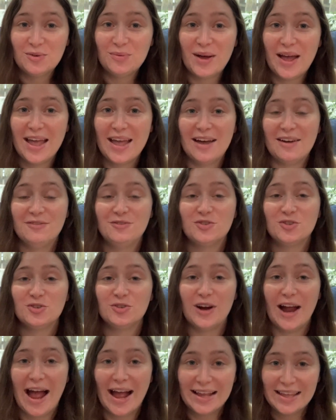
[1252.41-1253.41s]
way of
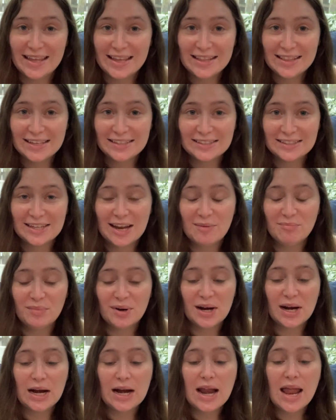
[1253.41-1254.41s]
tracking this
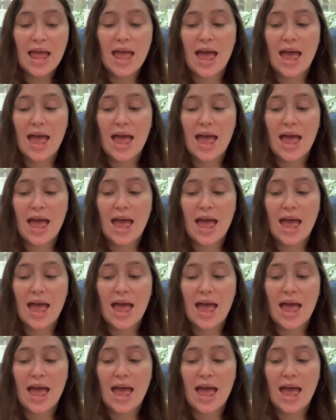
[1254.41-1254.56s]
number,